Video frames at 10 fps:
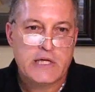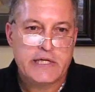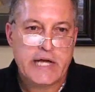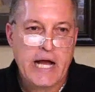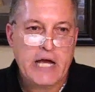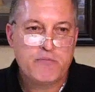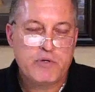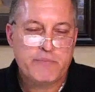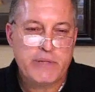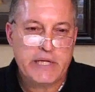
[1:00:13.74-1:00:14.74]
God
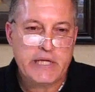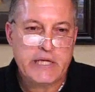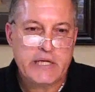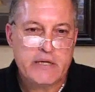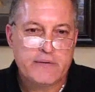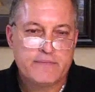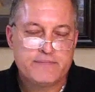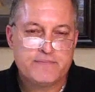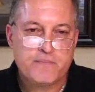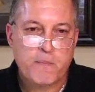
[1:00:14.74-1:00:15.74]
would be,
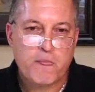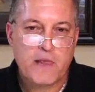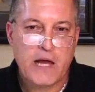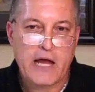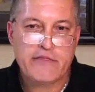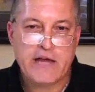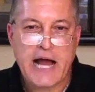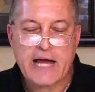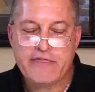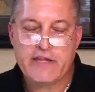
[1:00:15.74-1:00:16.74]
I, th-
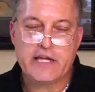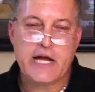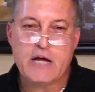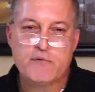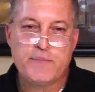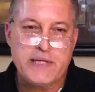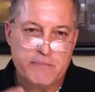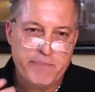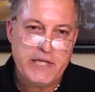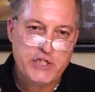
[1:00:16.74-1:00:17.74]
I think God would be
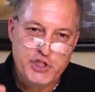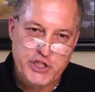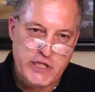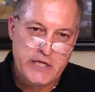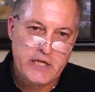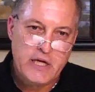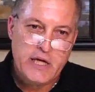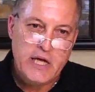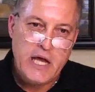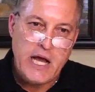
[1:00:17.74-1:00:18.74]
impinging
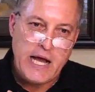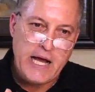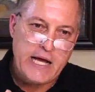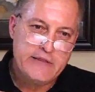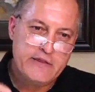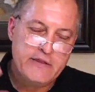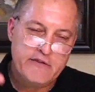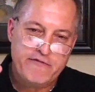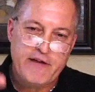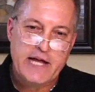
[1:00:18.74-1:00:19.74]
on the
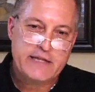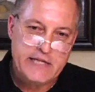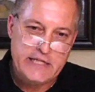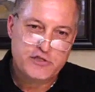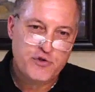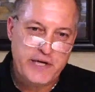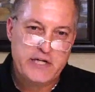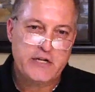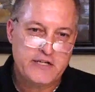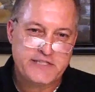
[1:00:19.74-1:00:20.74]
fact that he's
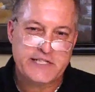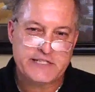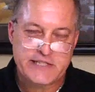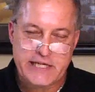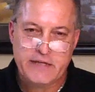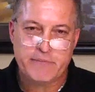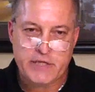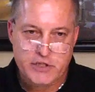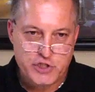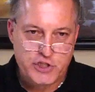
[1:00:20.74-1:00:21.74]
created us in his
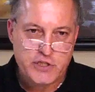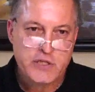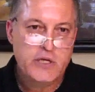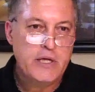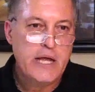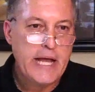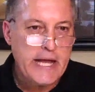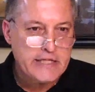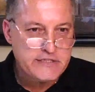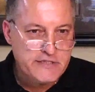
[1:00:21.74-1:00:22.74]
image
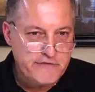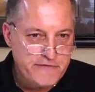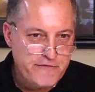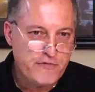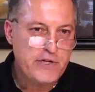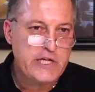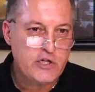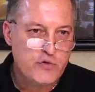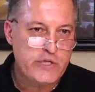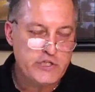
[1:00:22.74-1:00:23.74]
as free
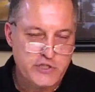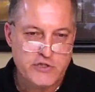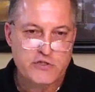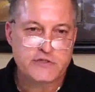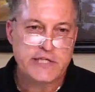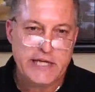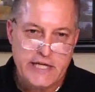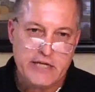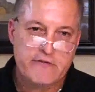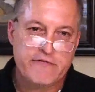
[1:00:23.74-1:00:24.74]
creatures
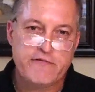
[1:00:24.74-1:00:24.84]
if